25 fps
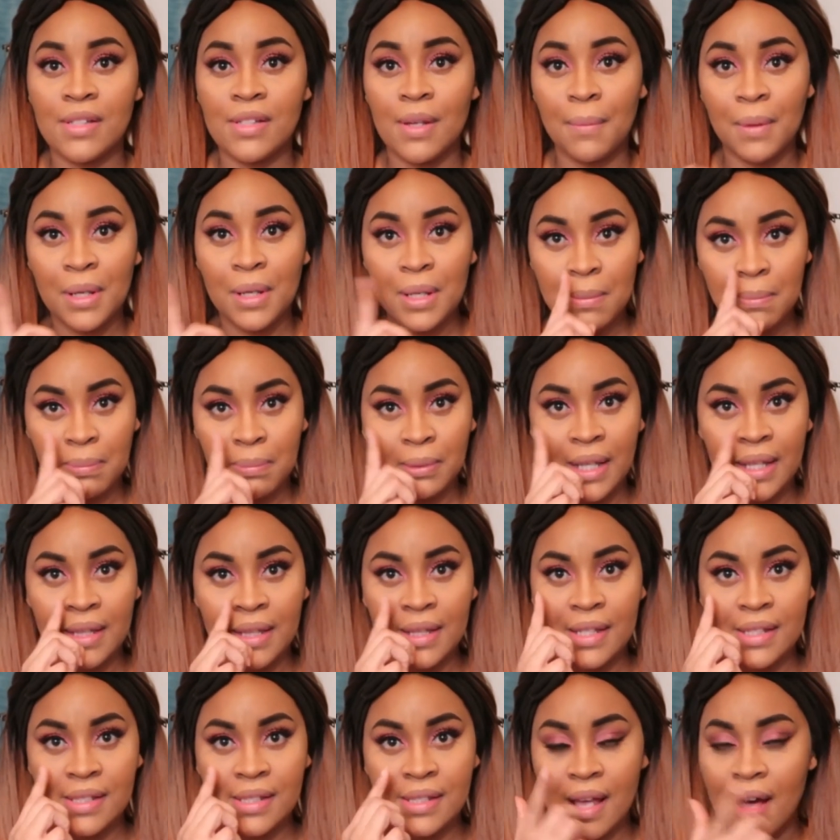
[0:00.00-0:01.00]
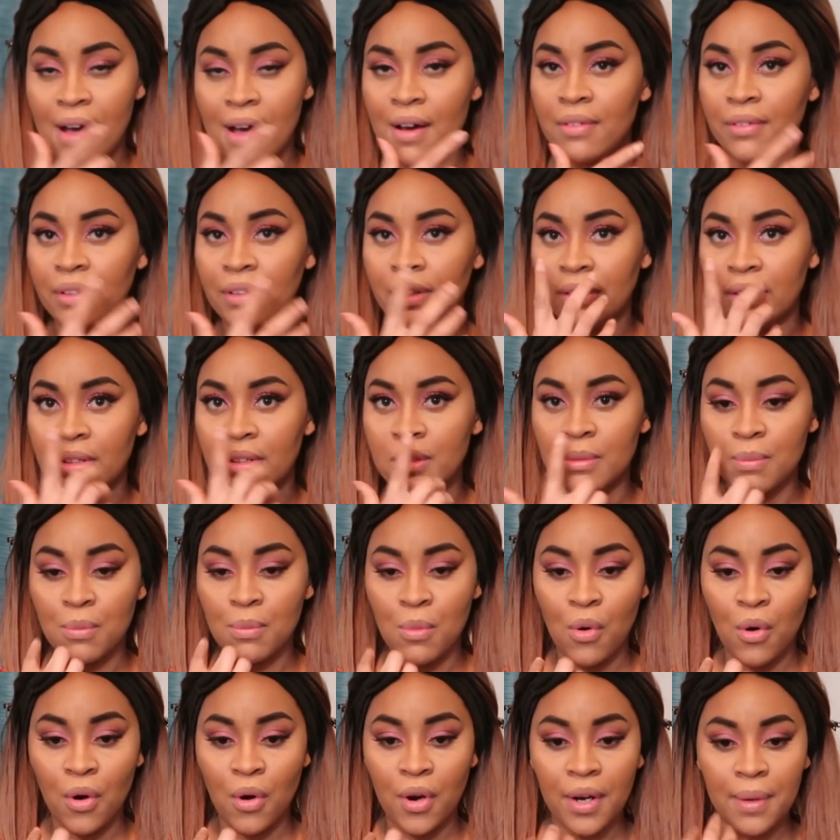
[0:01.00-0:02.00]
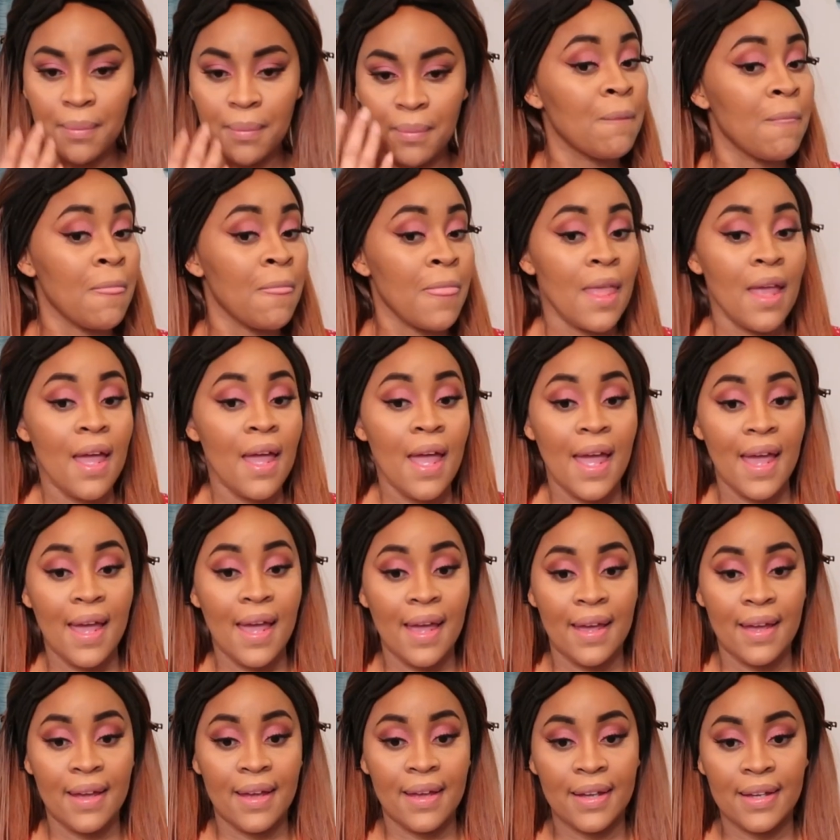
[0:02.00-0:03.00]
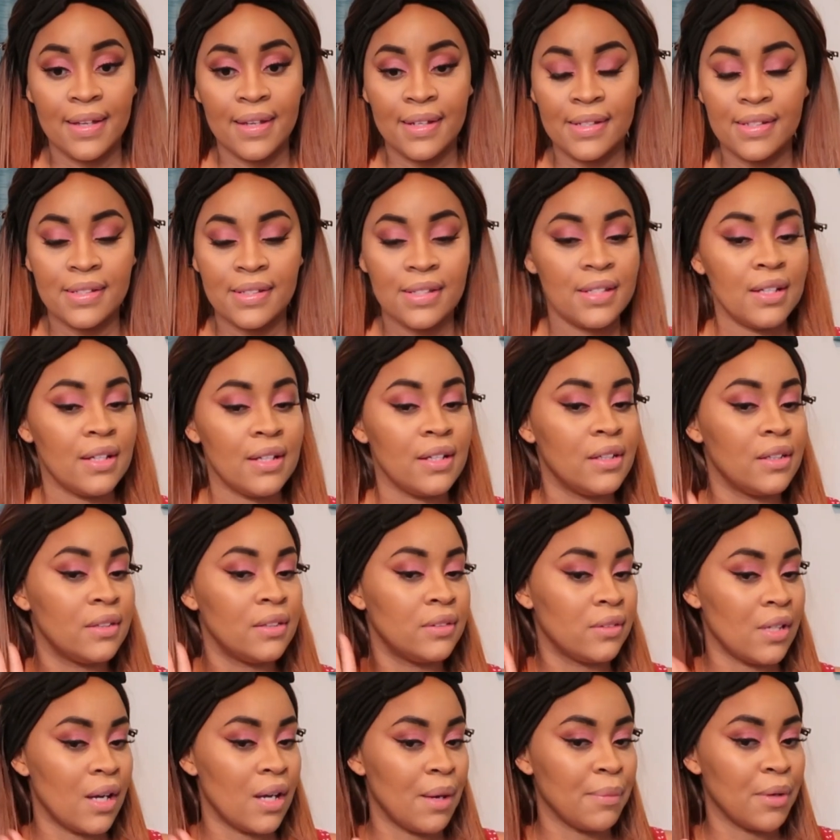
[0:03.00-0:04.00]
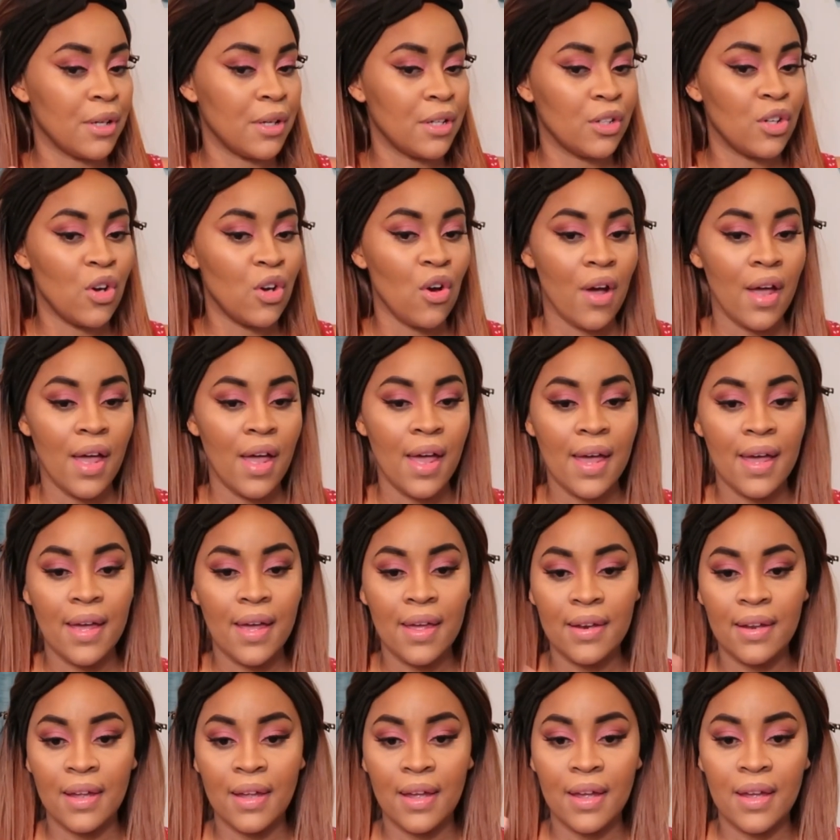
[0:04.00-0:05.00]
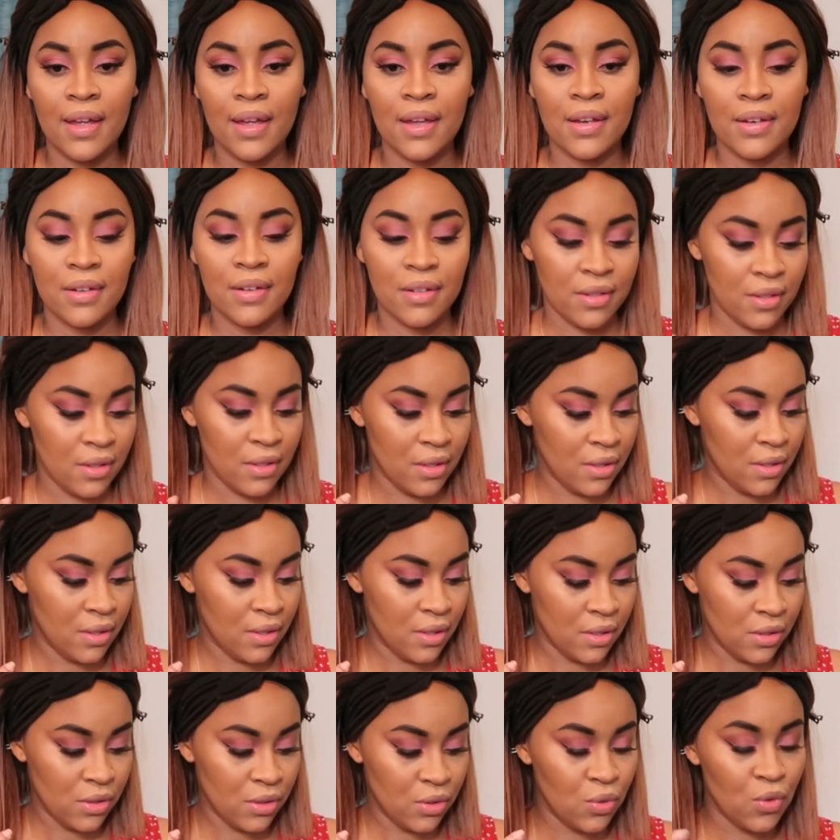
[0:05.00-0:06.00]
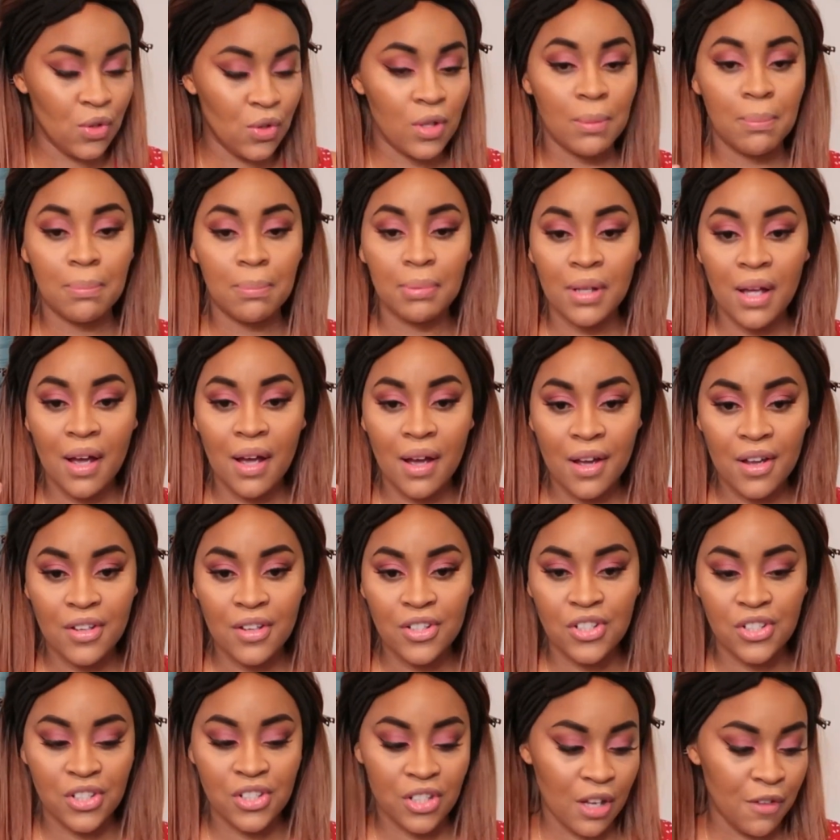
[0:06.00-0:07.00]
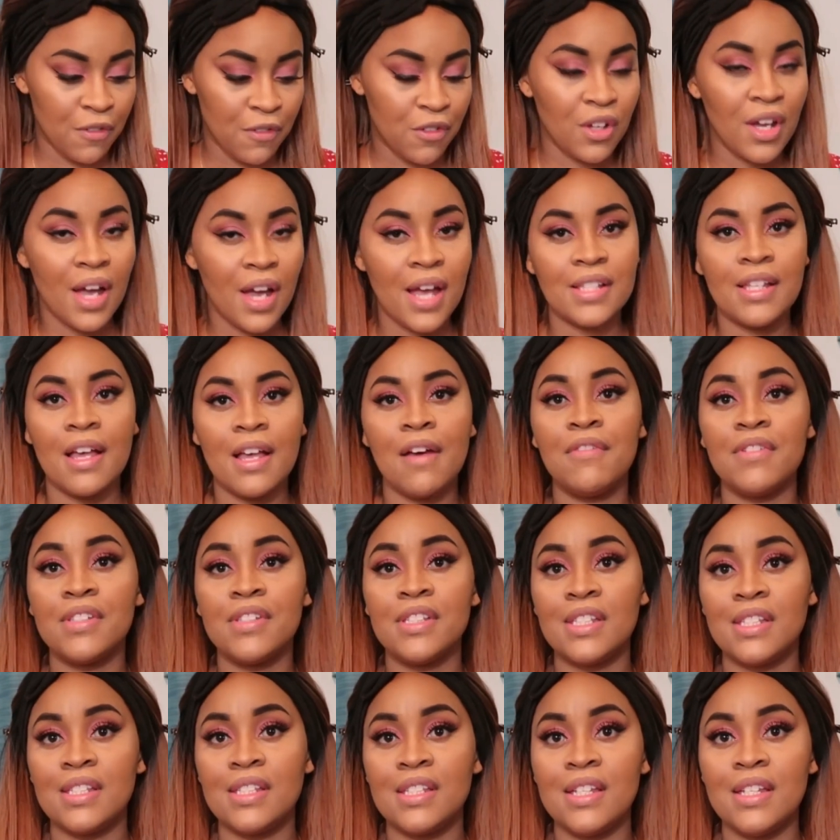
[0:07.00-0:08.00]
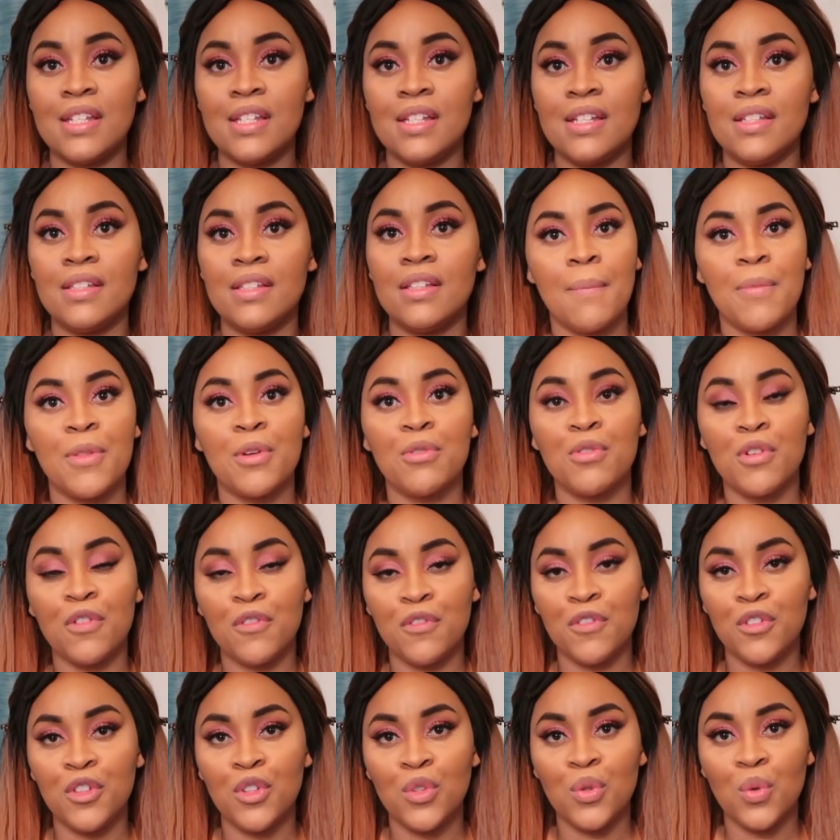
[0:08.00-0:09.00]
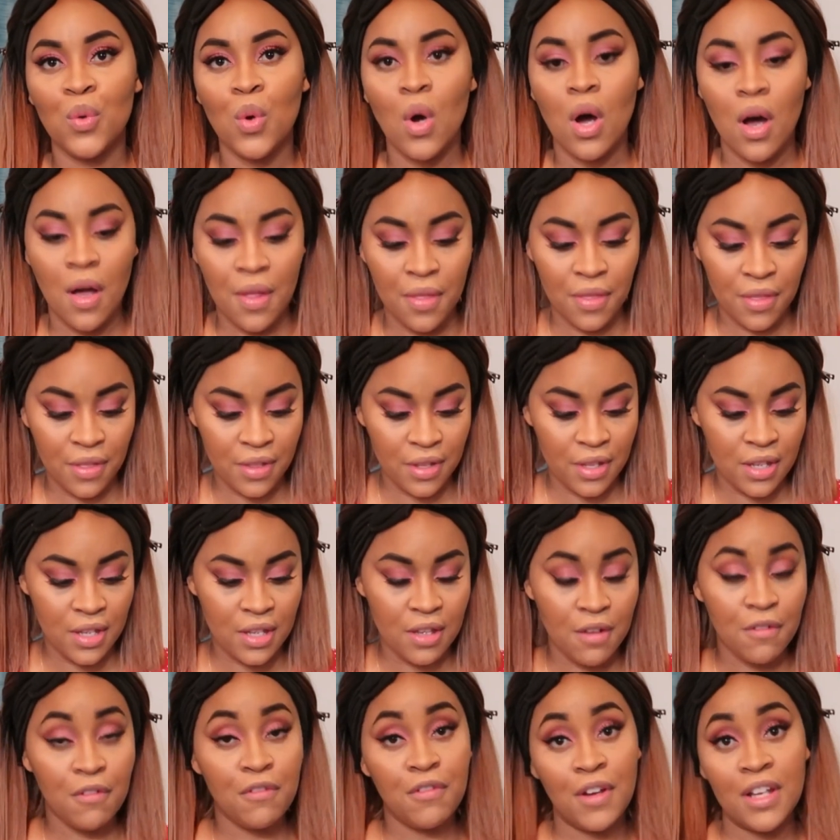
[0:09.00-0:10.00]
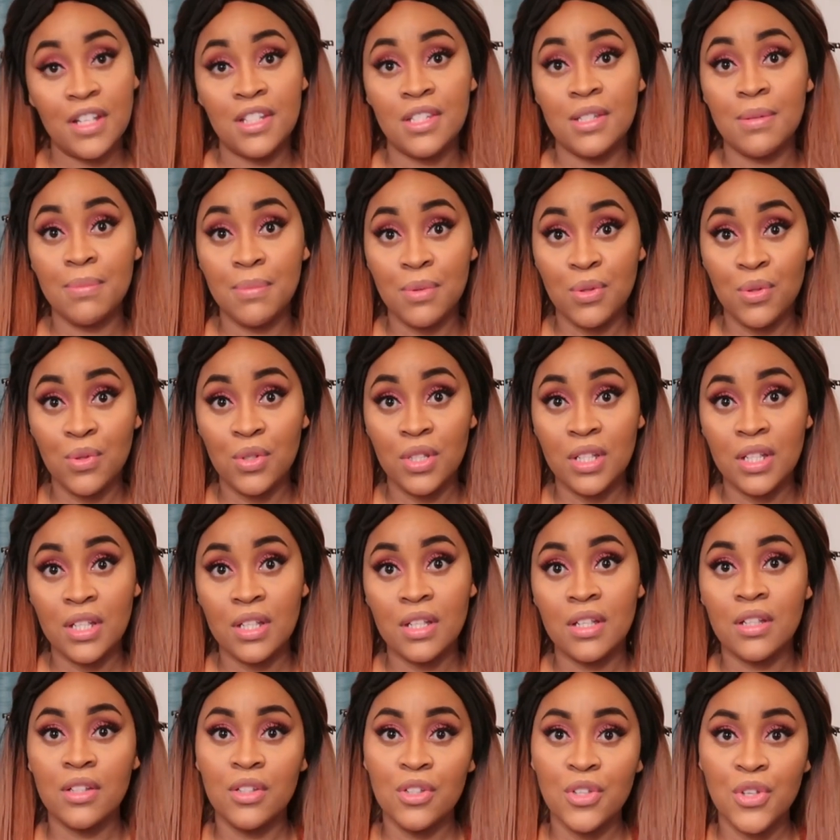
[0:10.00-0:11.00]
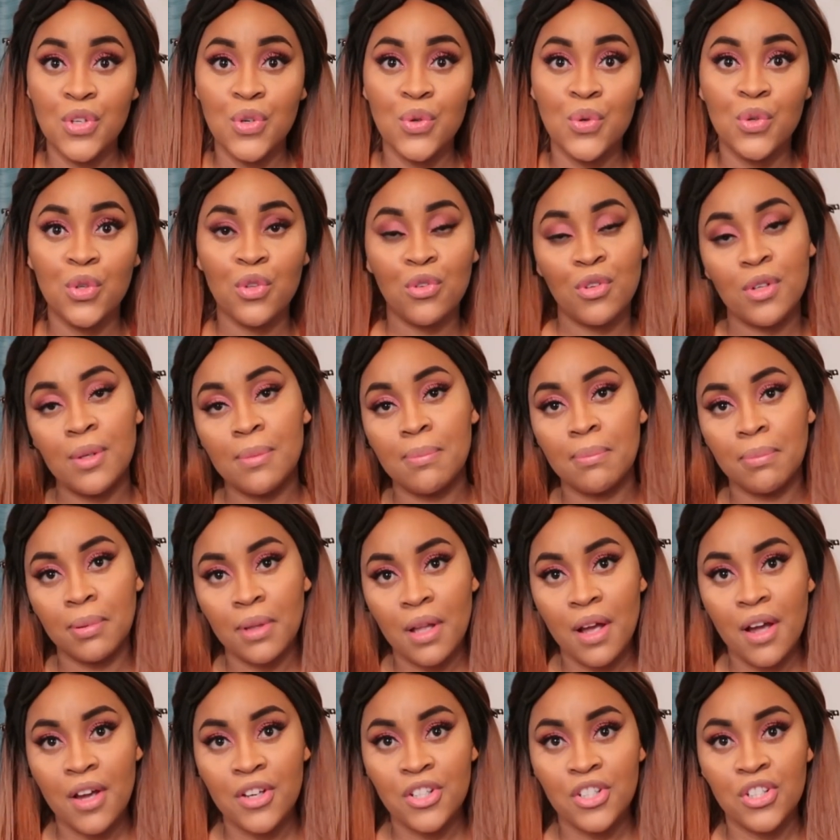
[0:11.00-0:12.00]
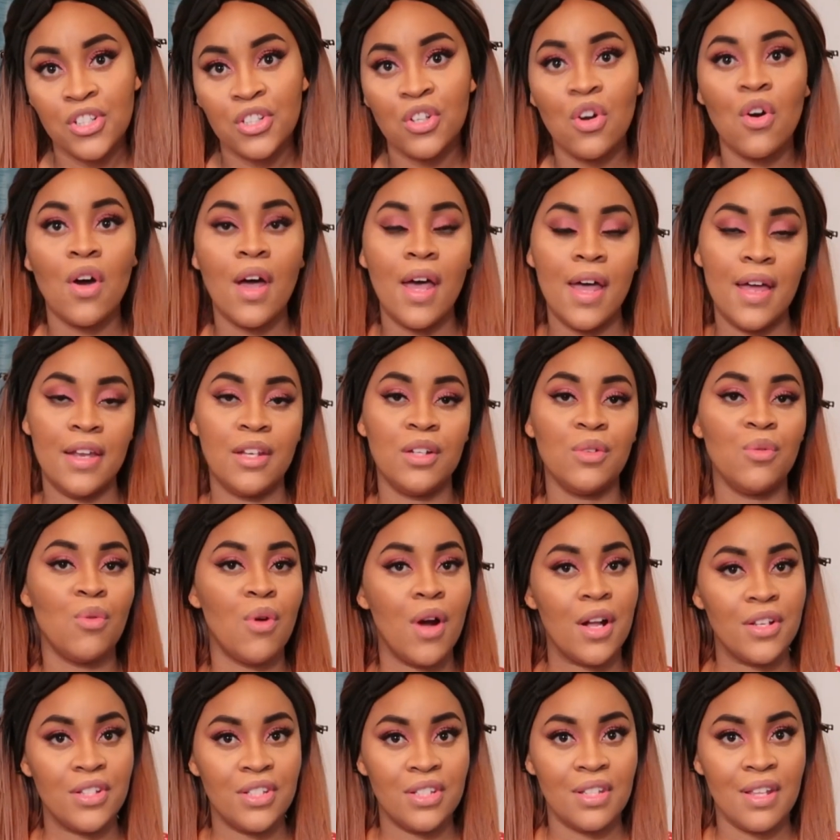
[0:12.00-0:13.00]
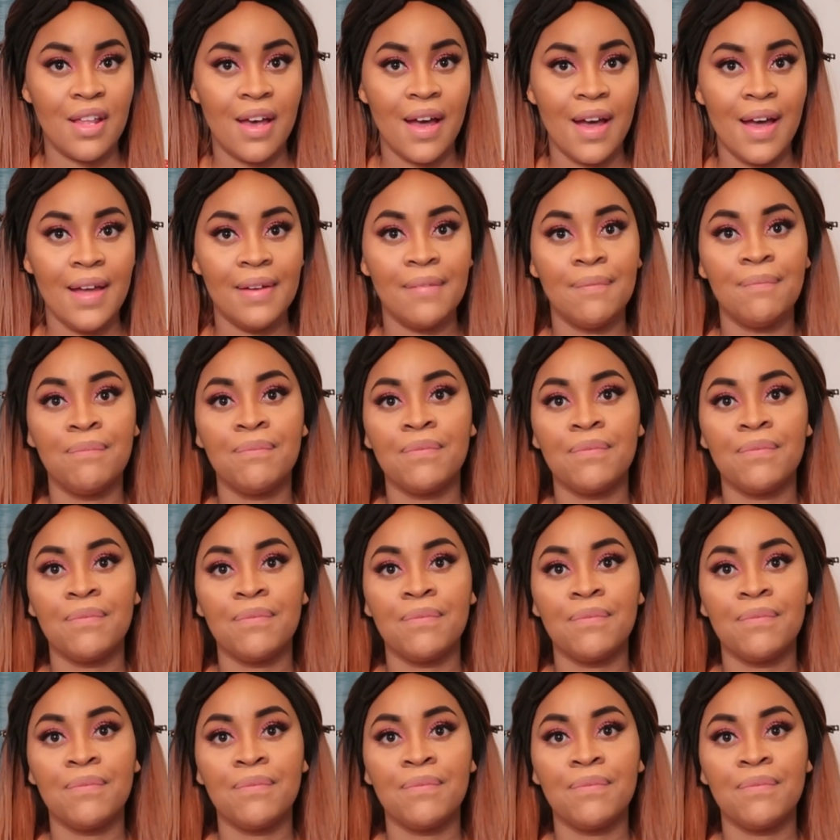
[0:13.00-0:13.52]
so I'm going to blend this out a little more, and I'm going to go ahead and do the blush. If you guys haven't seen the review on the Fenty Beauty new cream blush, go ahead and watch that.